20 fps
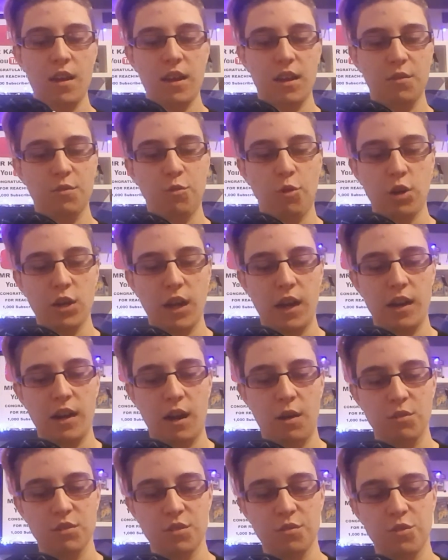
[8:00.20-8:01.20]
In 48
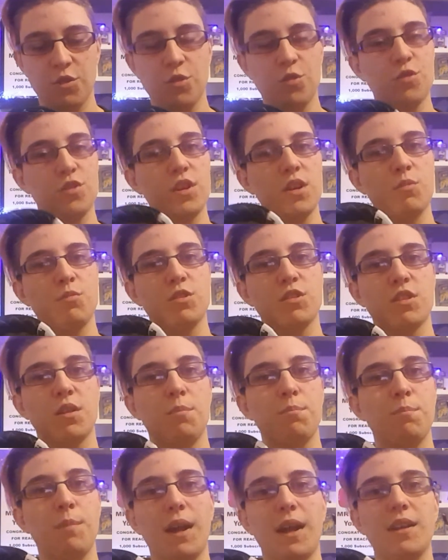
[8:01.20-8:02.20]
hours of use, it was
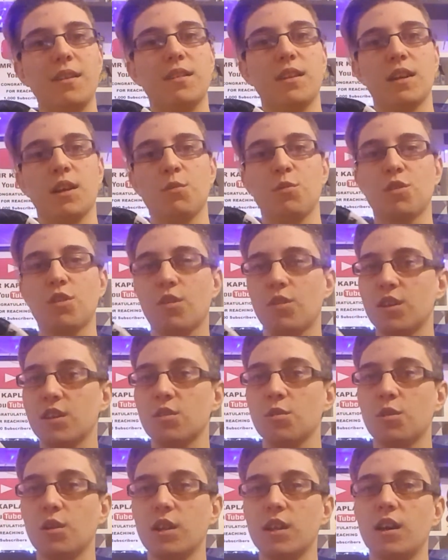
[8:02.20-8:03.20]
amazing. It was
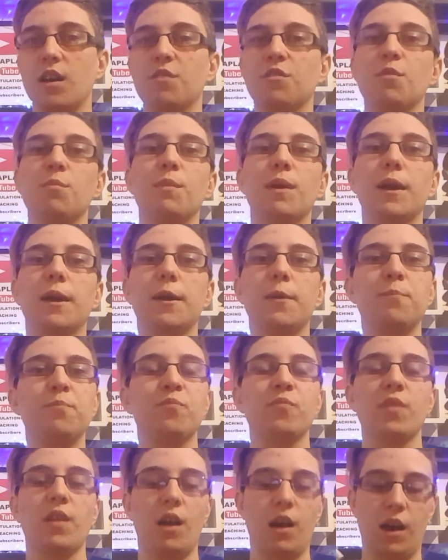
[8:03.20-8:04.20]
crystal clear for me.
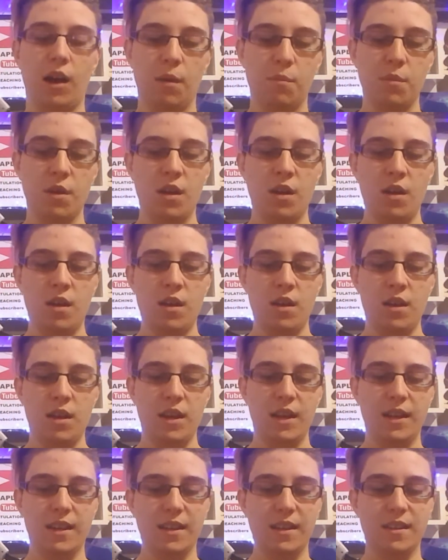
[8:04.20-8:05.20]

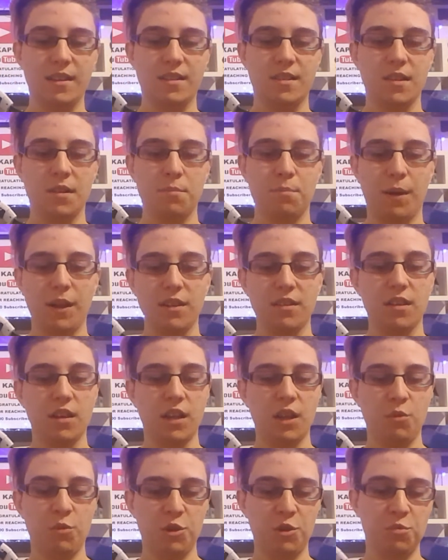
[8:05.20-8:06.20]
It is
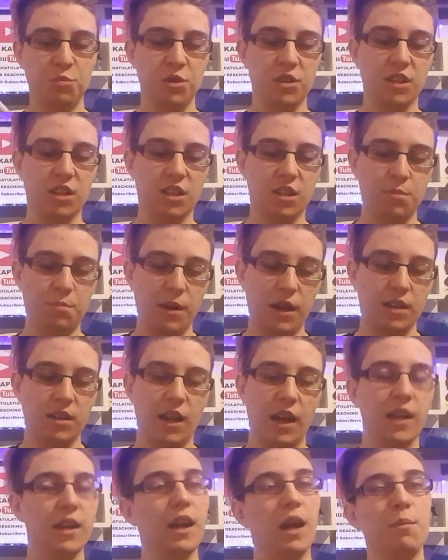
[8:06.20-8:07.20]
basically what you would expect
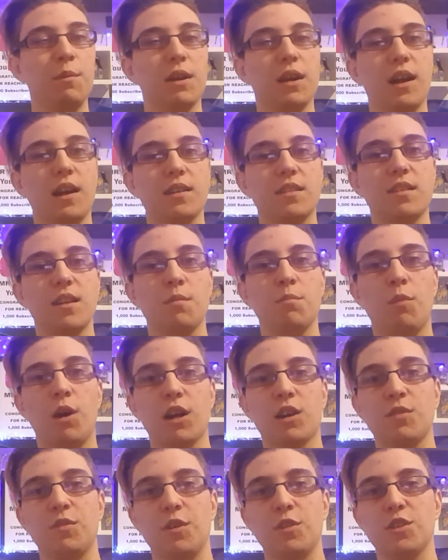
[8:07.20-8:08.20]
a gaming headset
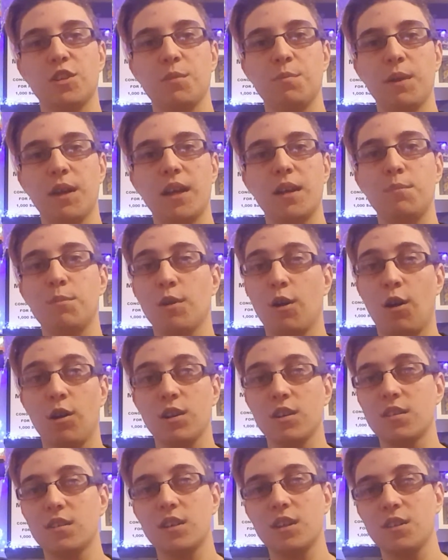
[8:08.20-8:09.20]
microphone to be, but
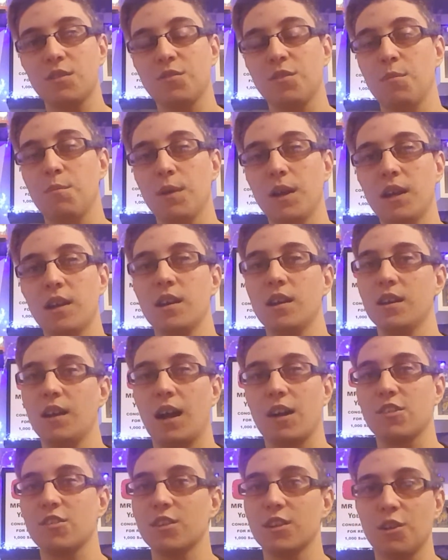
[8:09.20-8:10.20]
honestly, for me, it
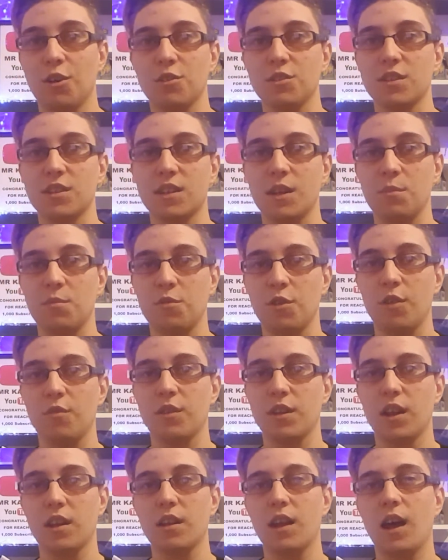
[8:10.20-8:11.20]
actually goes a step further
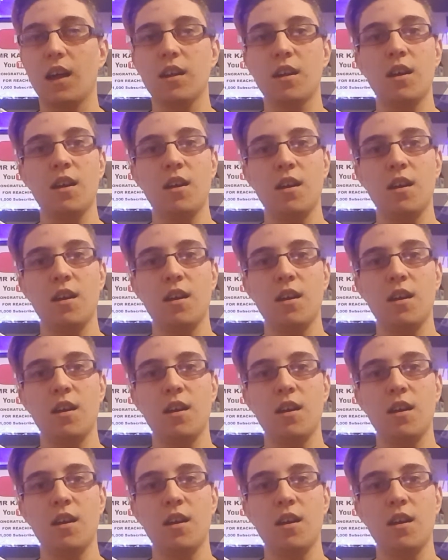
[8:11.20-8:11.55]
than that.